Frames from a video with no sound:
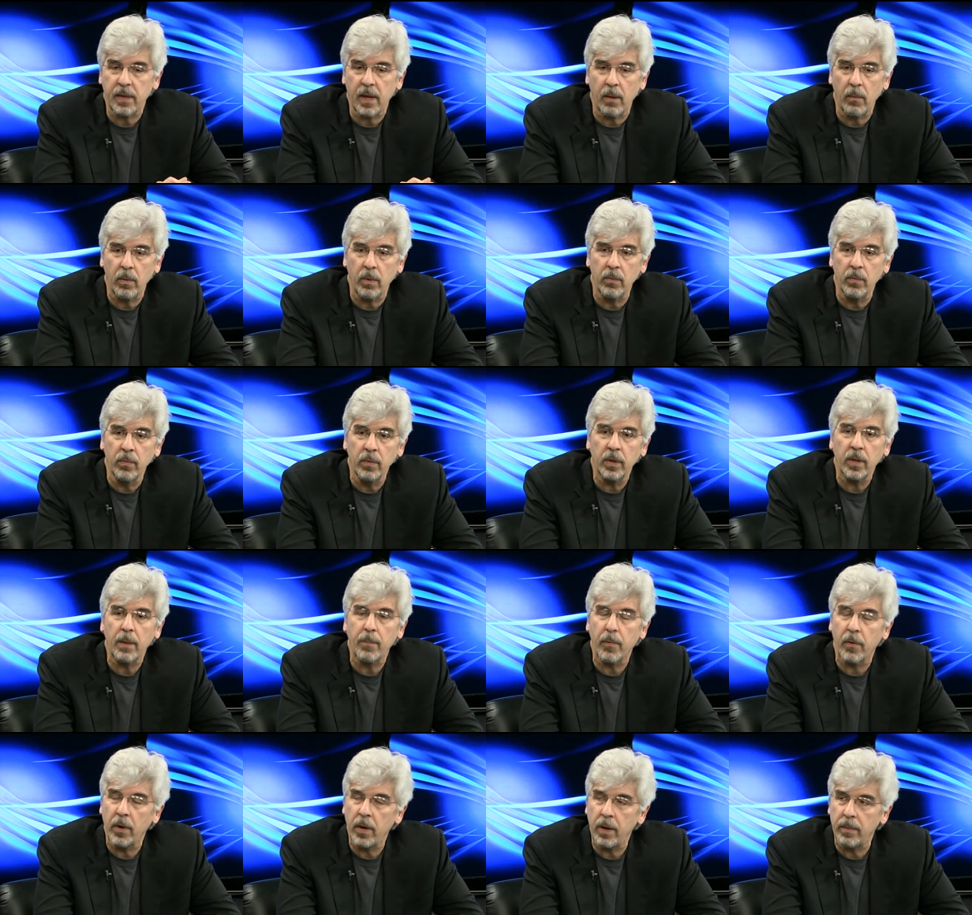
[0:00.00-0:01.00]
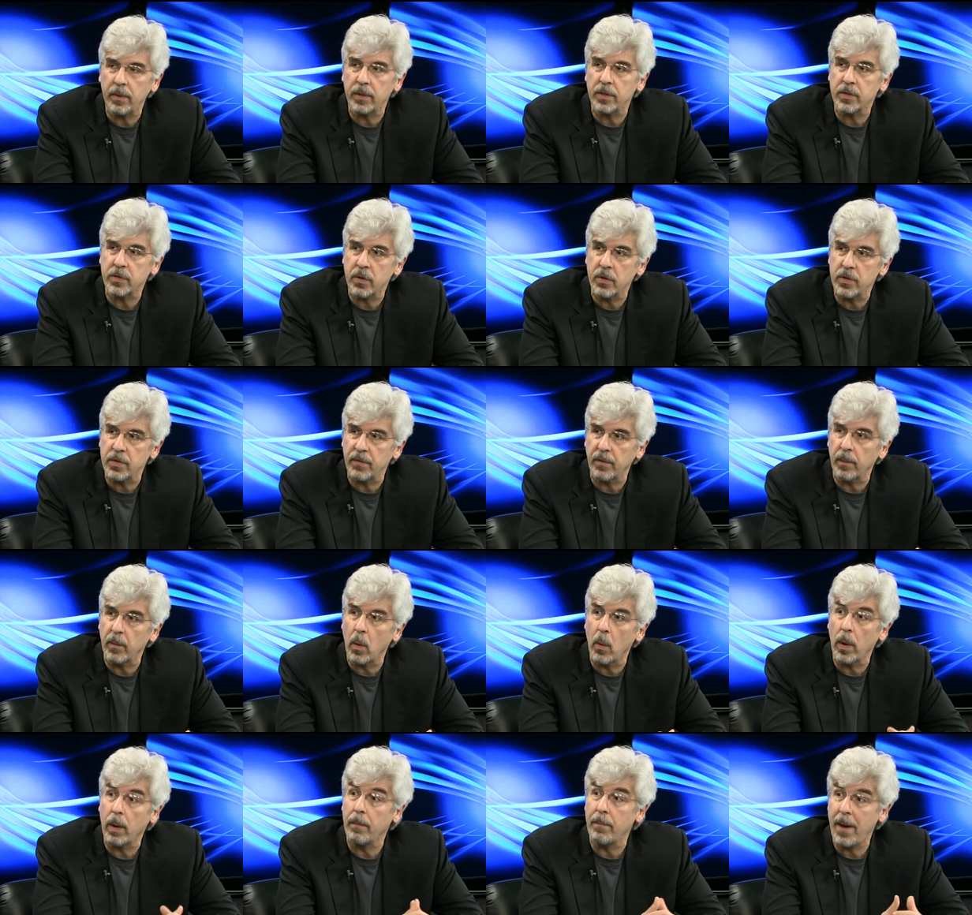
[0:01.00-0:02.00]
that would really prohibit the surgeon from
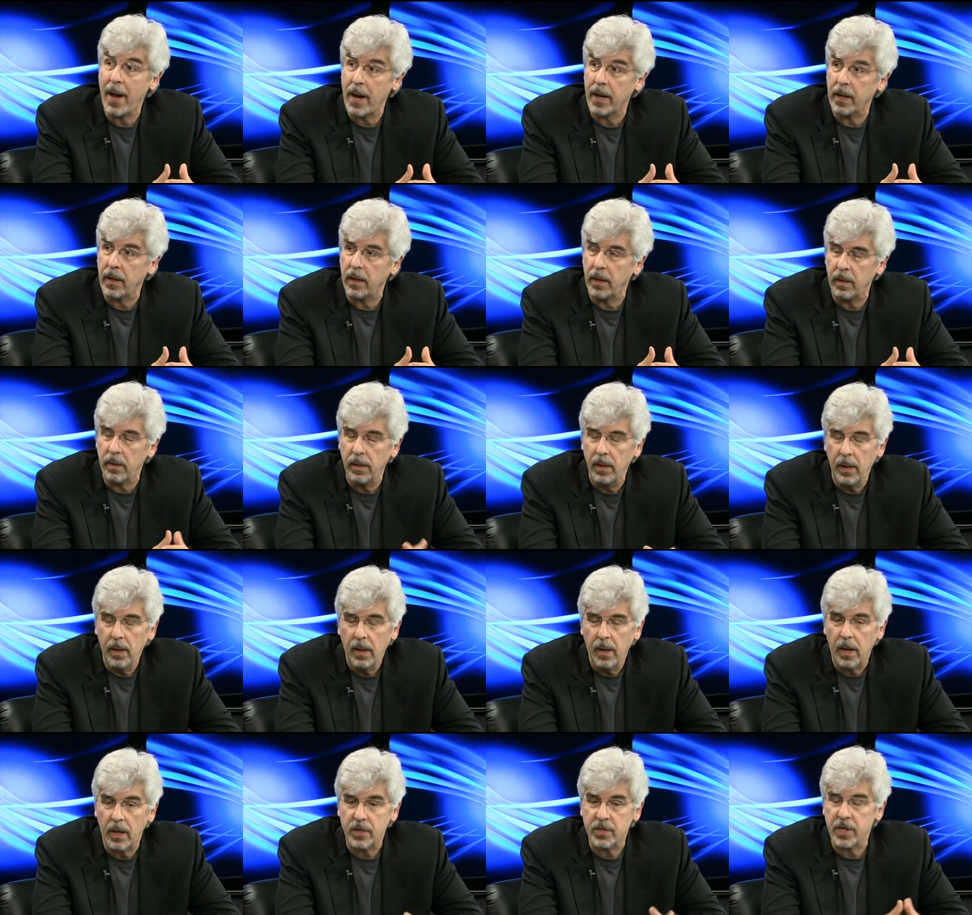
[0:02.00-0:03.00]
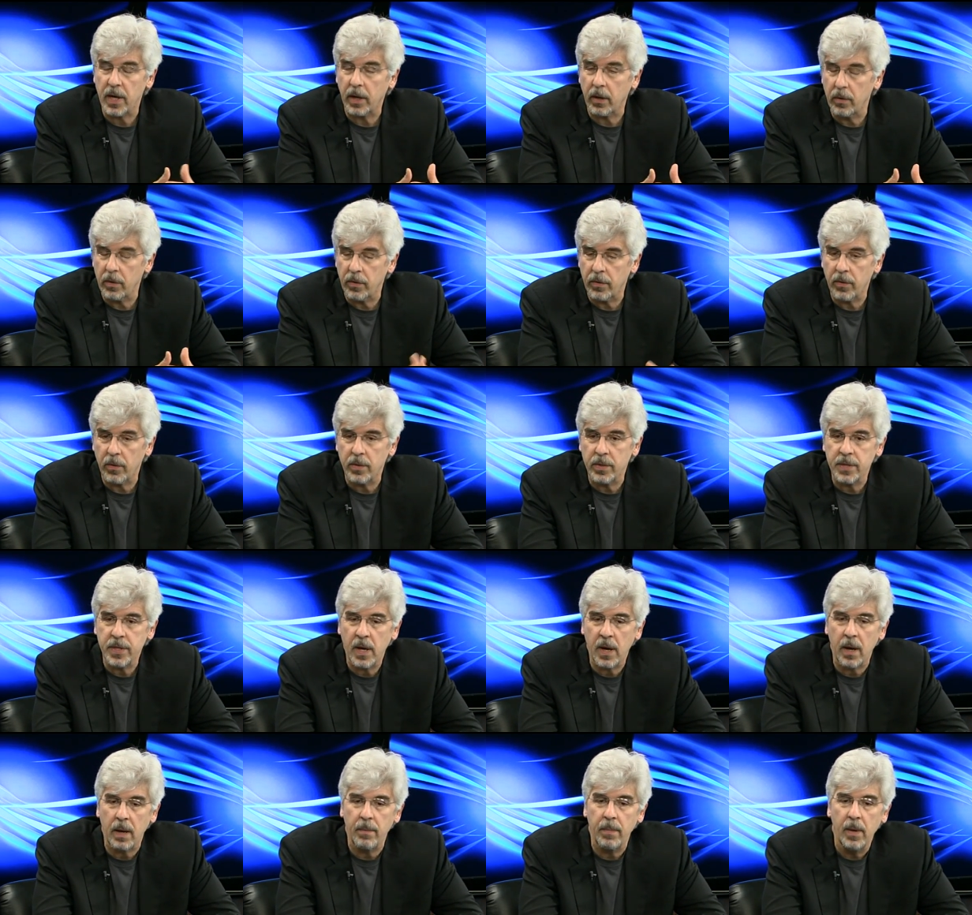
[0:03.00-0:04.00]
going back in a second or third
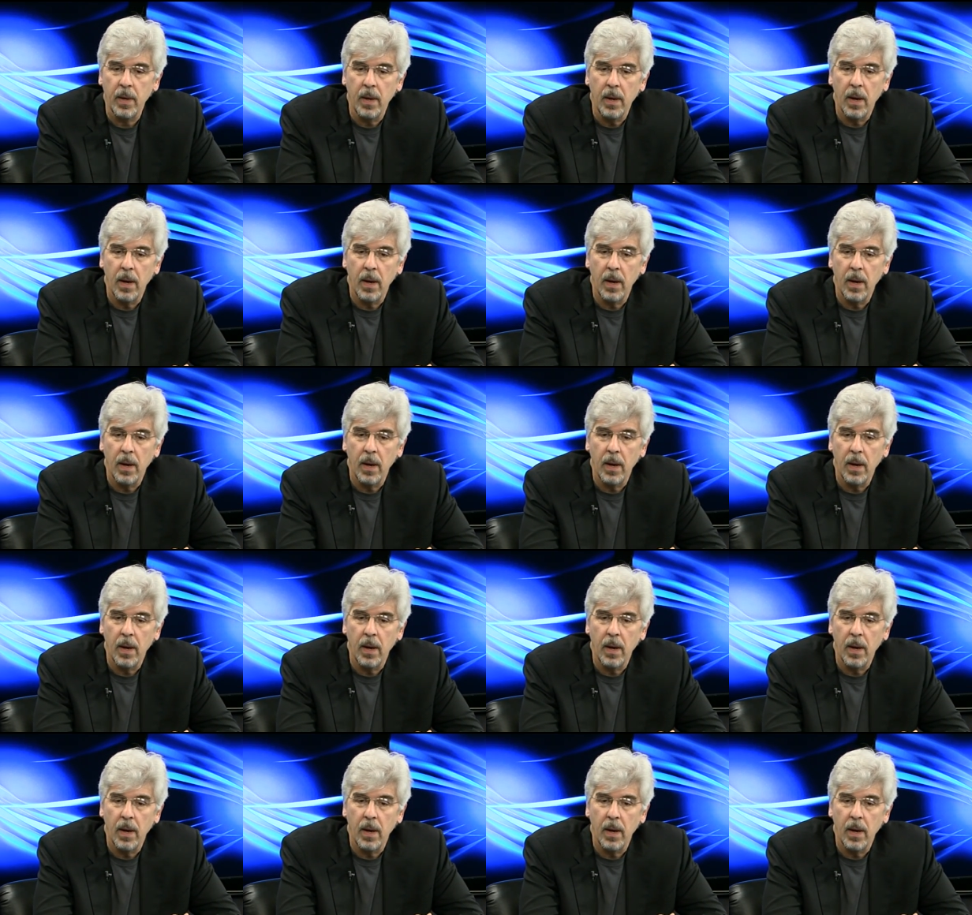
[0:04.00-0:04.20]
time.